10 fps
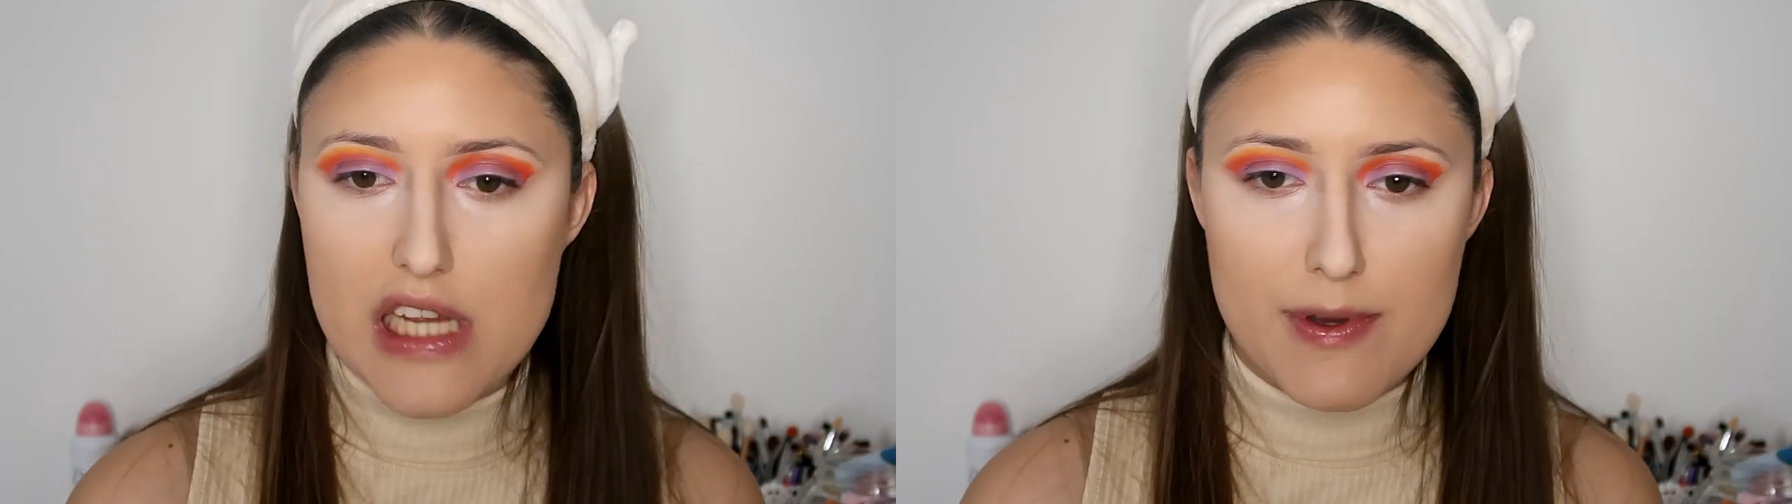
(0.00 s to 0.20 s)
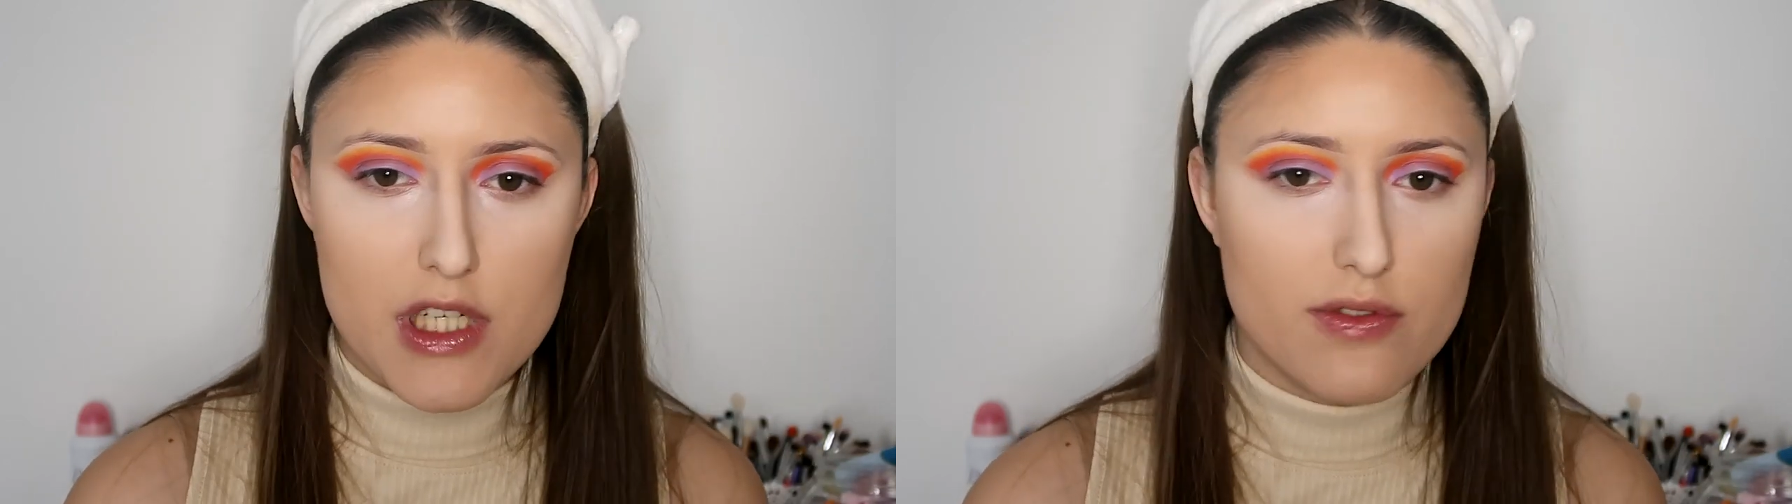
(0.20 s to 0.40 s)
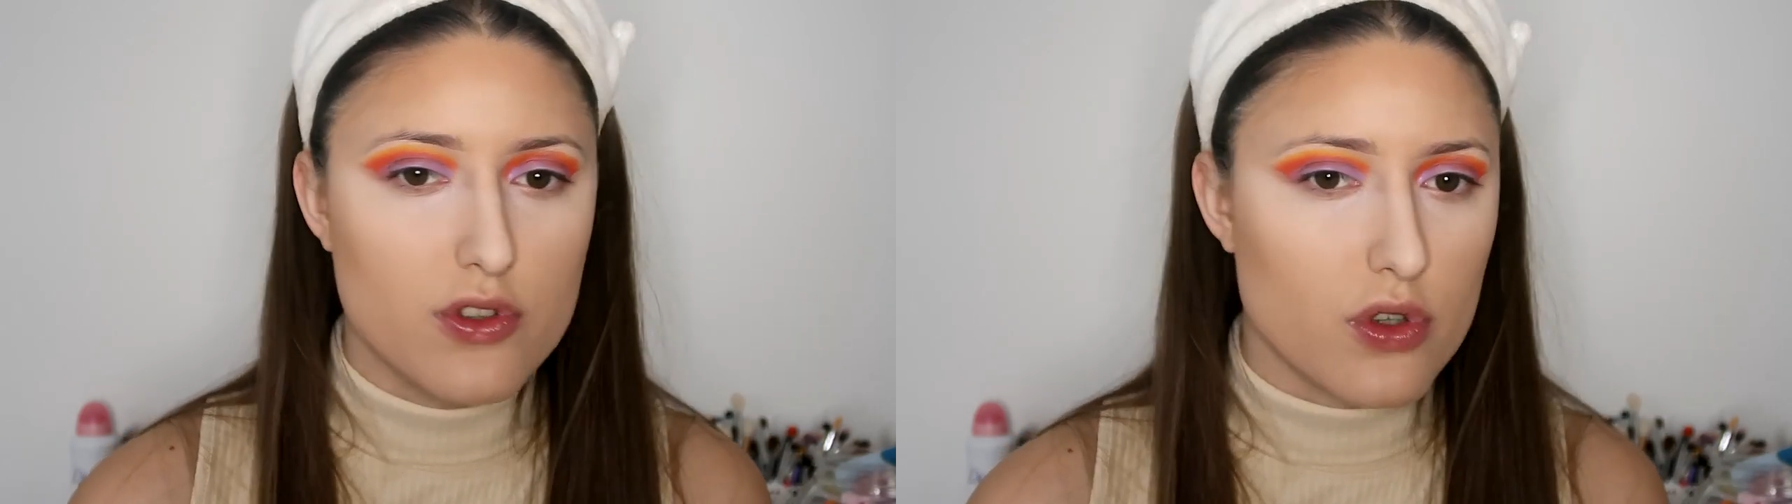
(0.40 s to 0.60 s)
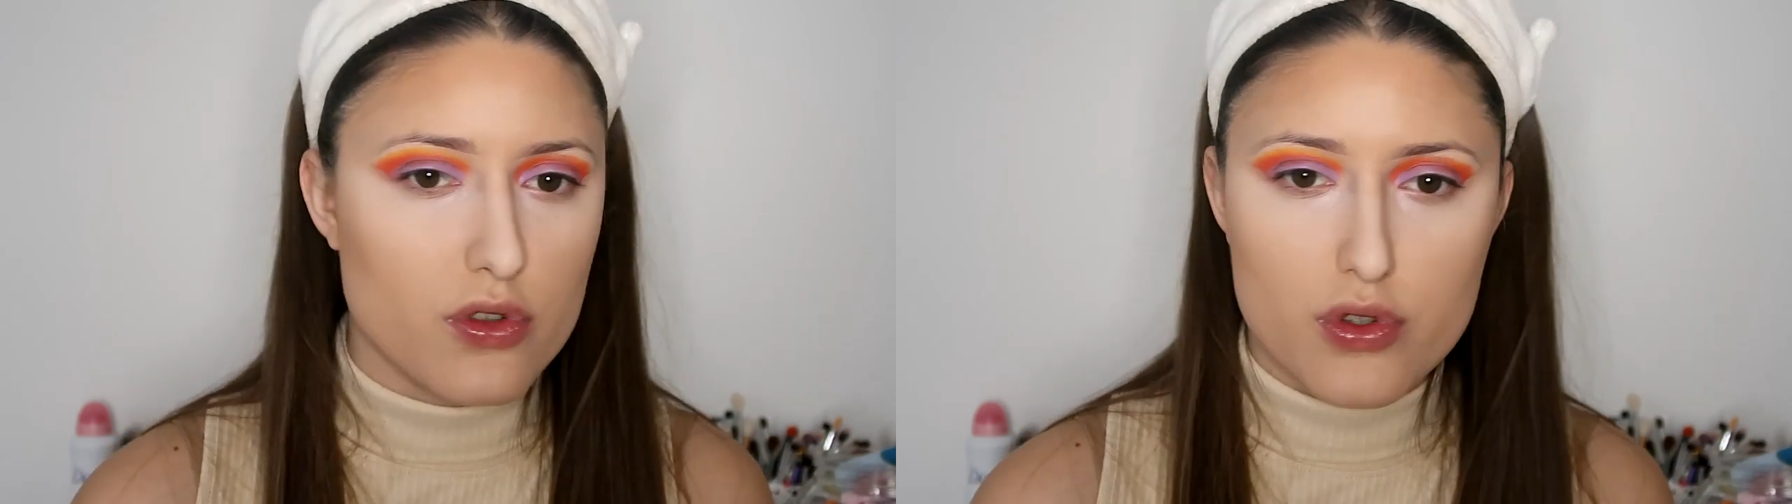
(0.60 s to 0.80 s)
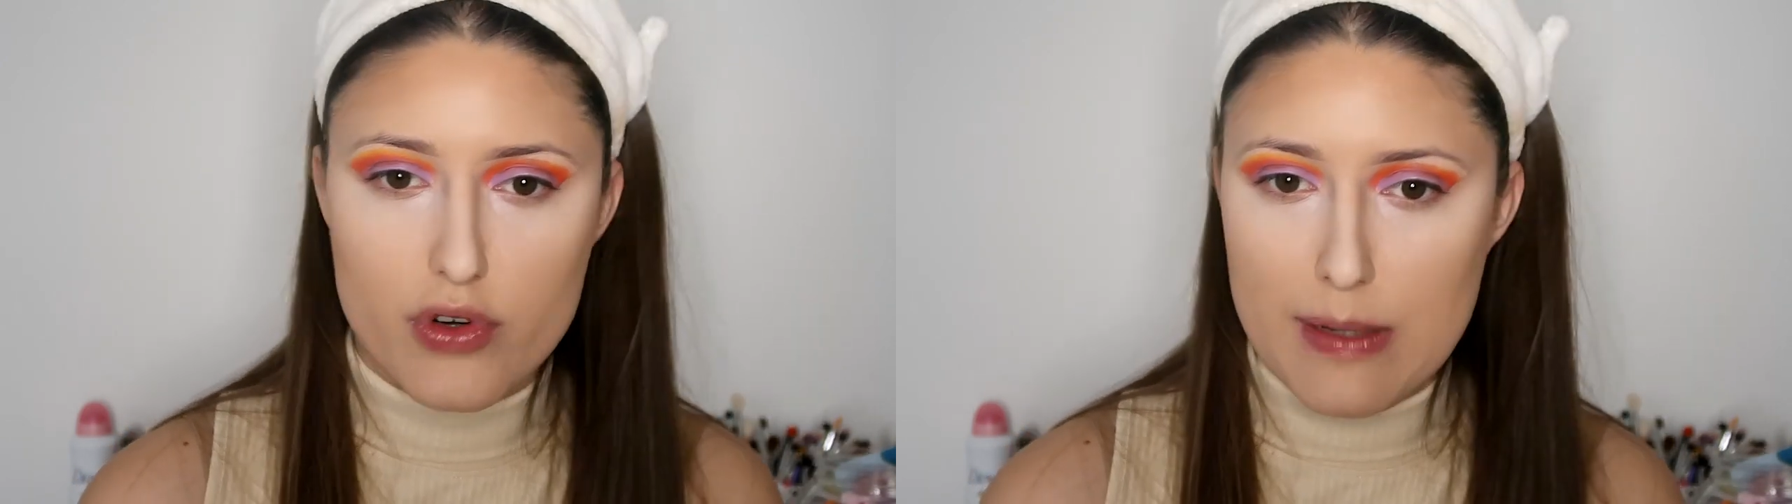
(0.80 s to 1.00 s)
can tell much difference
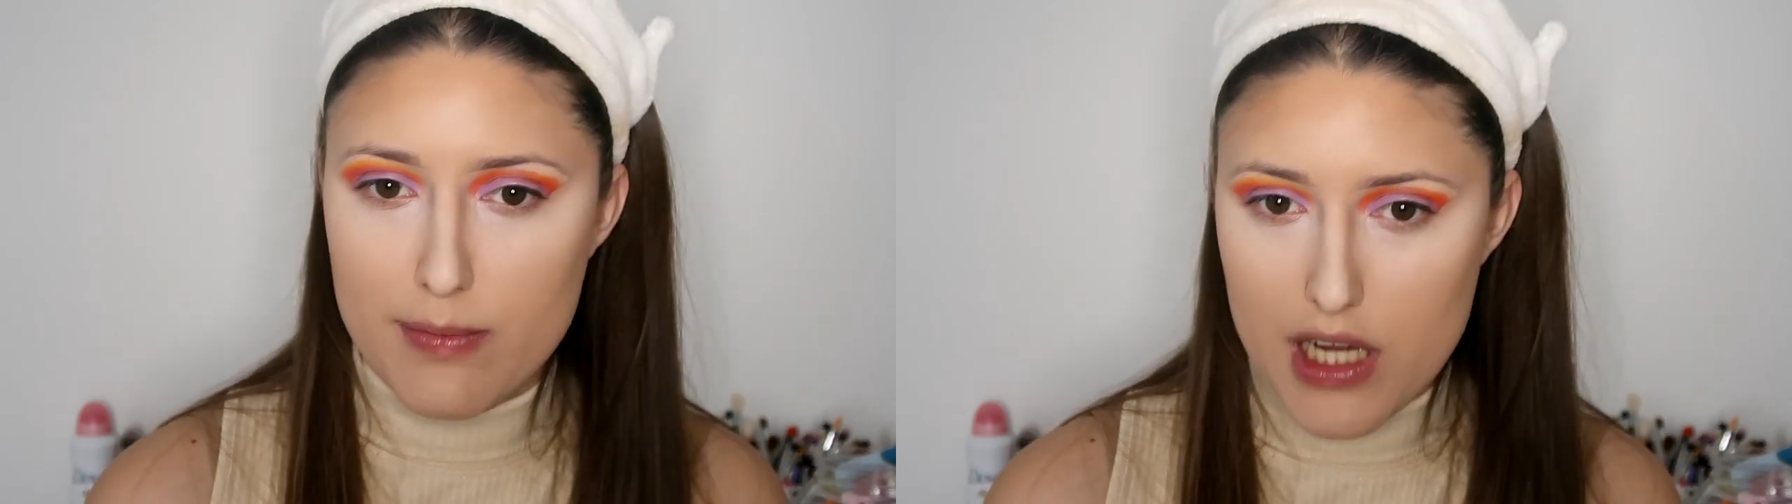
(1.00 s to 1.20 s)
on screen,